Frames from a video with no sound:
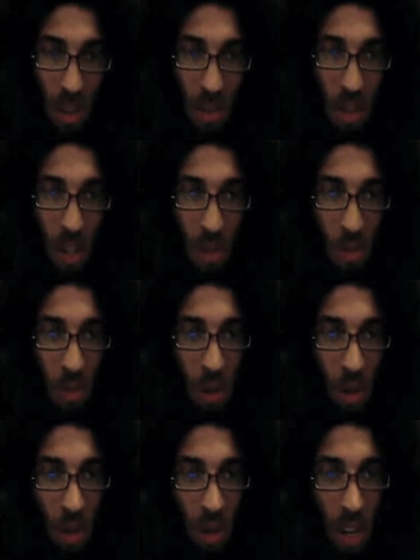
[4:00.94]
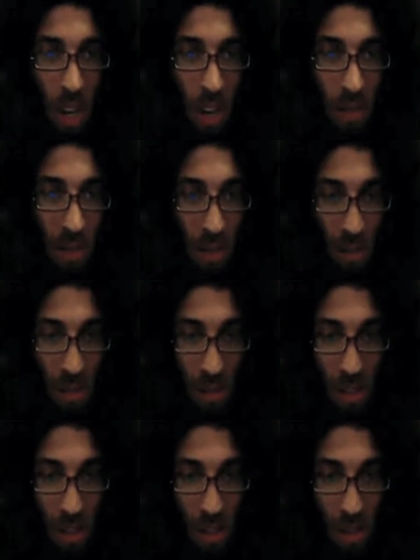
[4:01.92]
Bunch of promotional
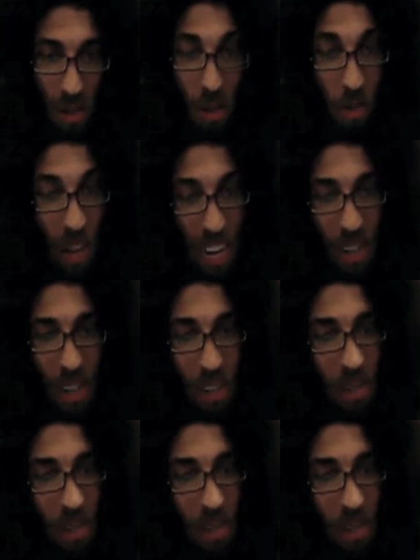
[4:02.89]
offers. Quebec.